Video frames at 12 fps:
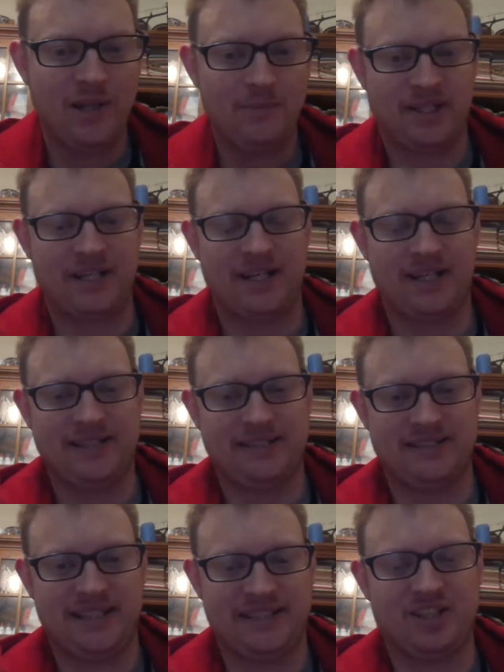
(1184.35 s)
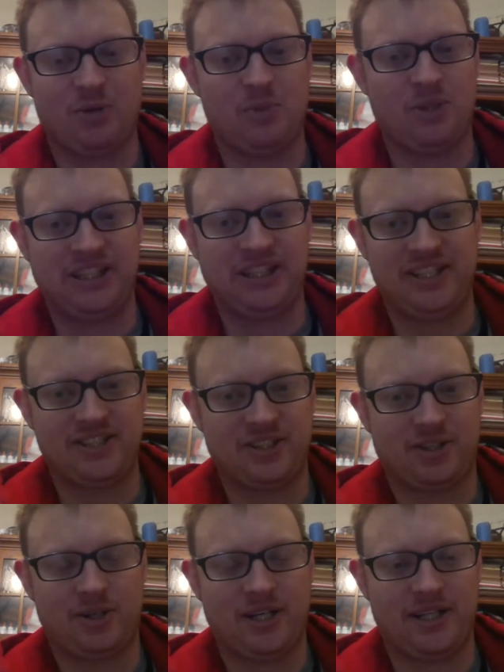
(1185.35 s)
because it's so much
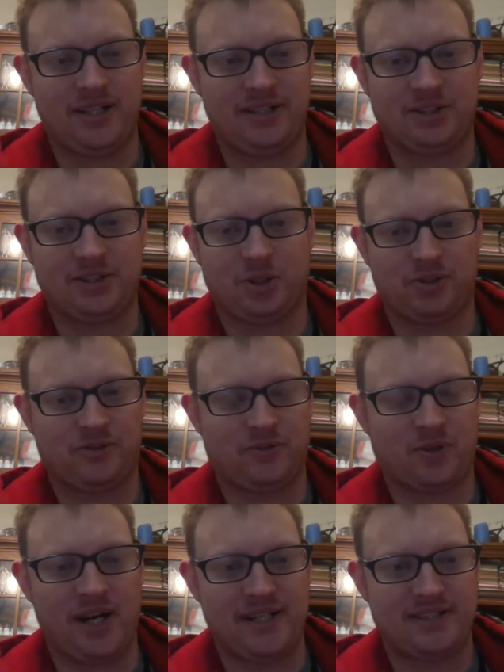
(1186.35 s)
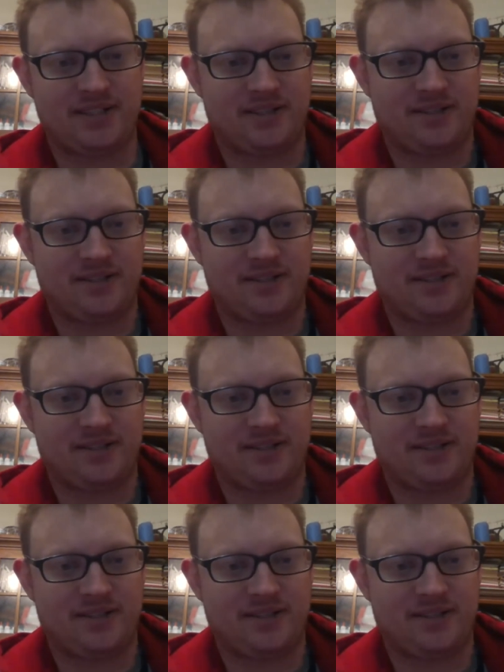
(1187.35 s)
easier in a Church of Christ